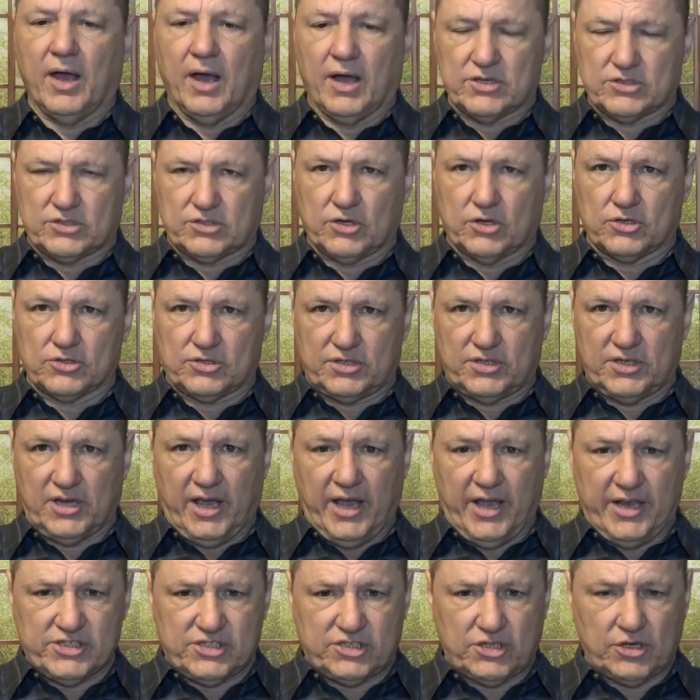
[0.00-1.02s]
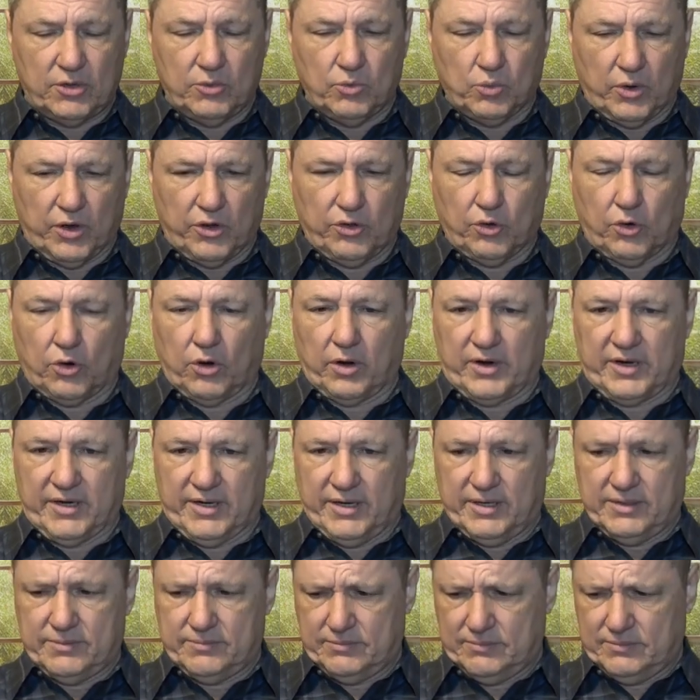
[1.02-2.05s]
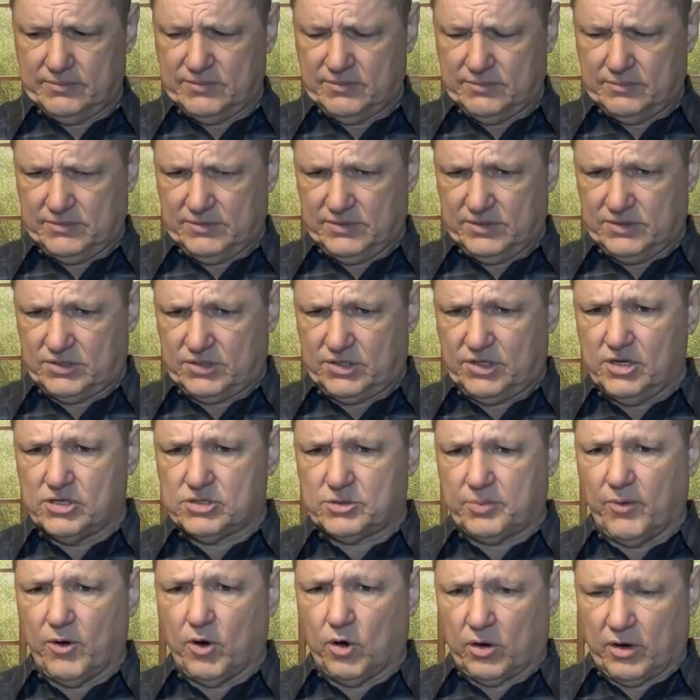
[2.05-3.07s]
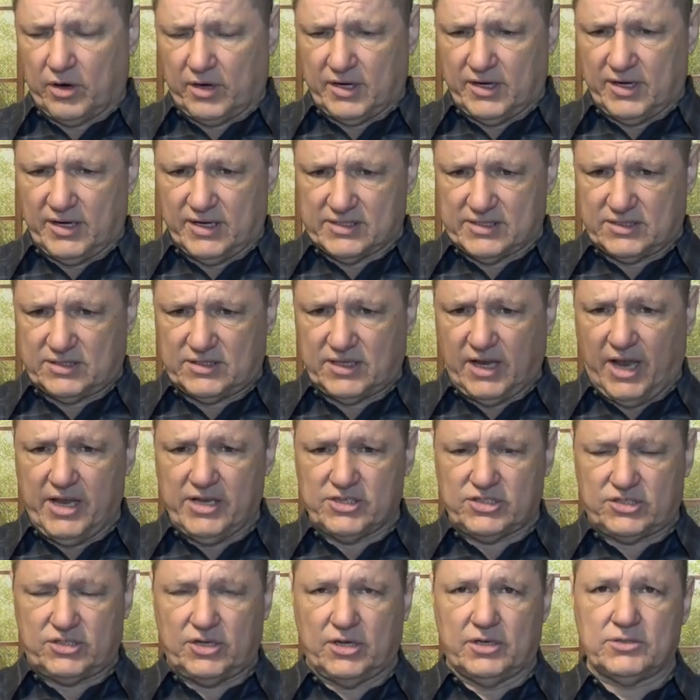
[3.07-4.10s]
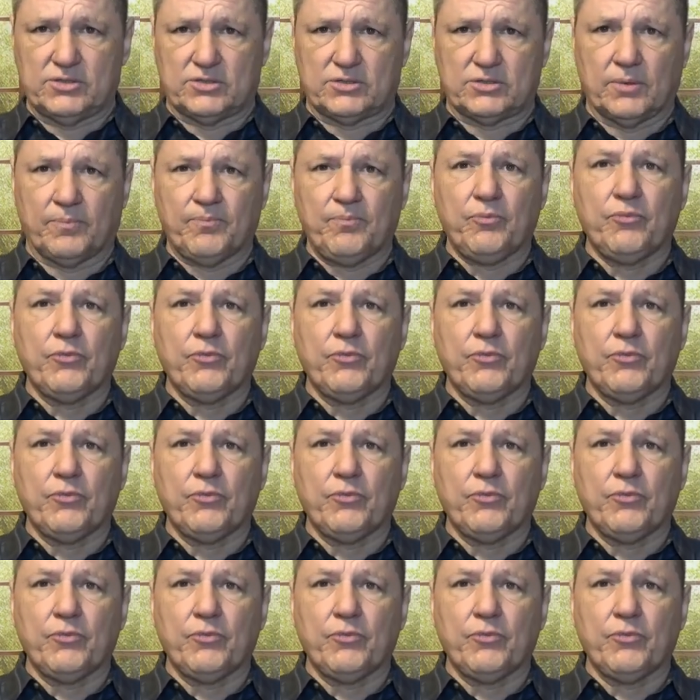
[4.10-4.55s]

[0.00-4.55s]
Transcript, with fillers: association with organ- excuse me, organizations